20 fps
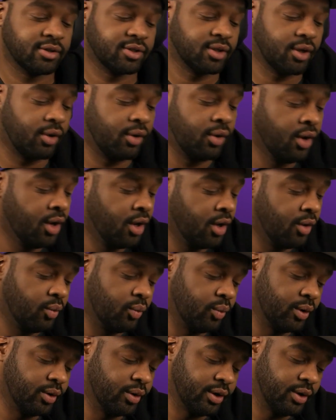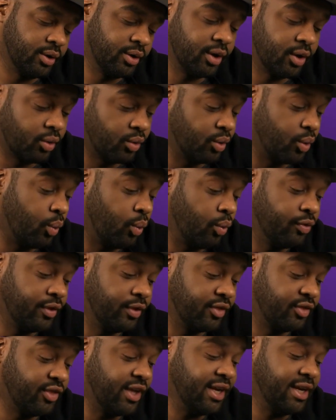So
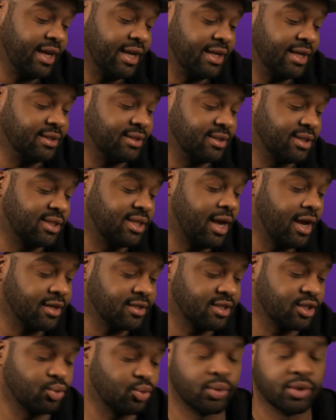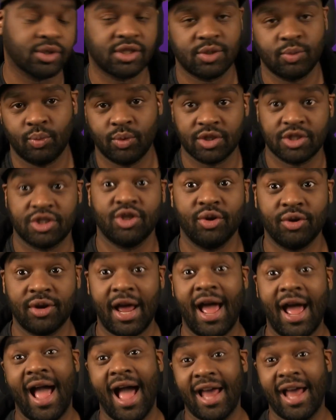the thing that sucks is we're still
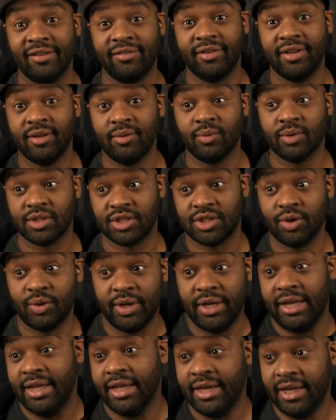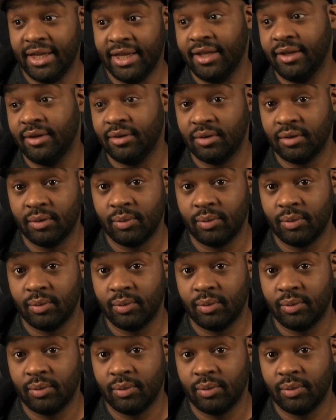not out of it, we're still in it,